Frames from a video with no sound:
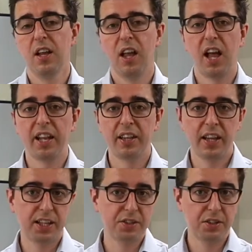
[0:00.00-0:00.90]
And
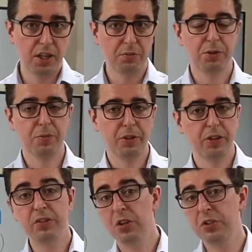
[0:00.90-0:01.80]
that's, you know, someone
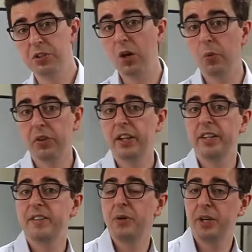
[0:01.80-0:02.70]
that does know what they're
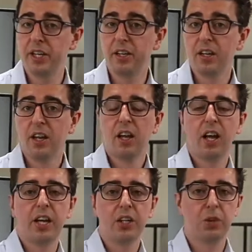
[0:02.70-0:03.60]
doing
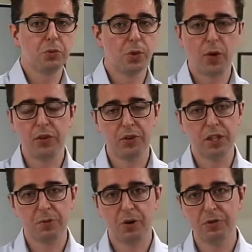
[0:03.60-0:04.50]
and, you know, went through this
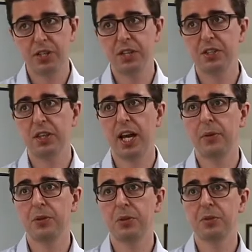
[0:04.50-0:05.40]
process. So that I
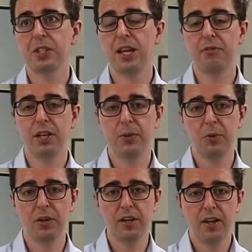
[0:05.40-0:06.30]
would almost say for
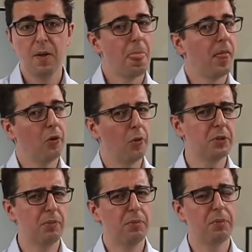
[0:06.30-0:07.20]
anyone, always
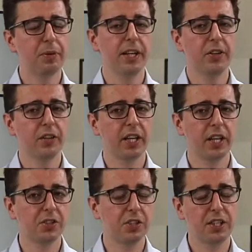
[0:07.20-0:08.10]
be prepared on that. It's
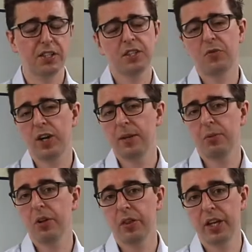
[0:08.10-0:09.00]
just, it's a really
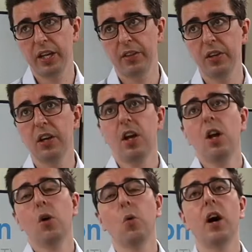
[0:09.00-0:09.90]
important thing that
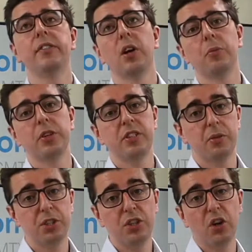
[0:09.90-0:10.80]
what I don't want to do
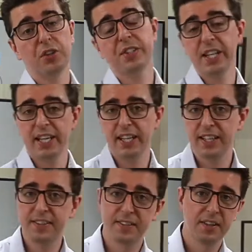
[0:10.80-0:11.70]
is not say
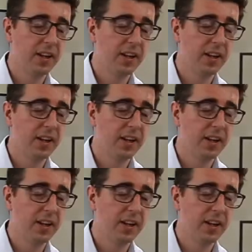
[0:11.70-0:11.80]
this.